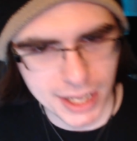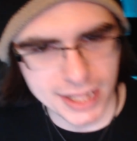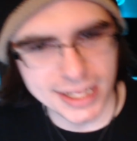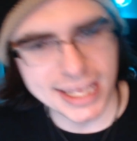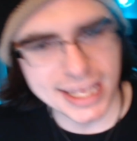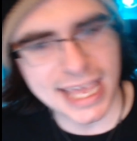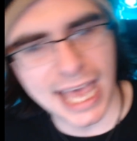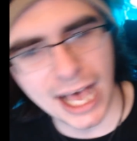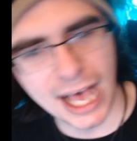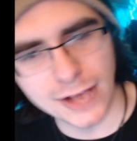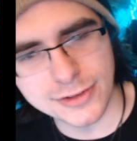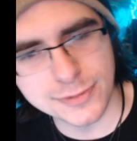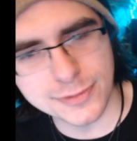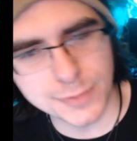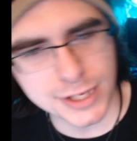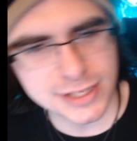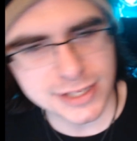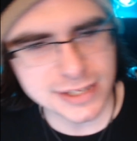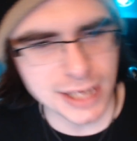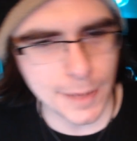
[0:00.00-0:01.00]
Like, Kaus,
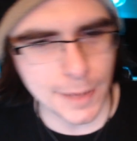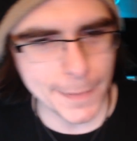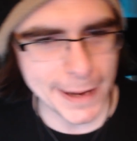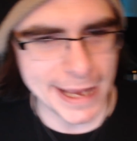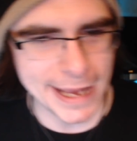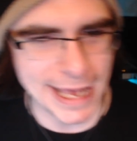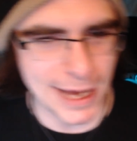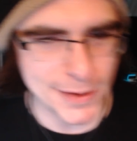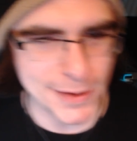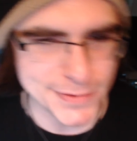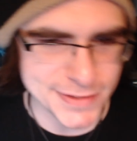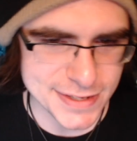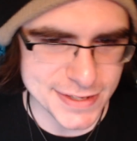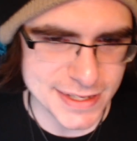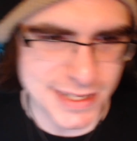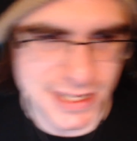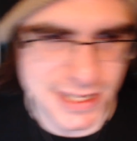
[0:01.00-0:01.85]
what's up, Kaus?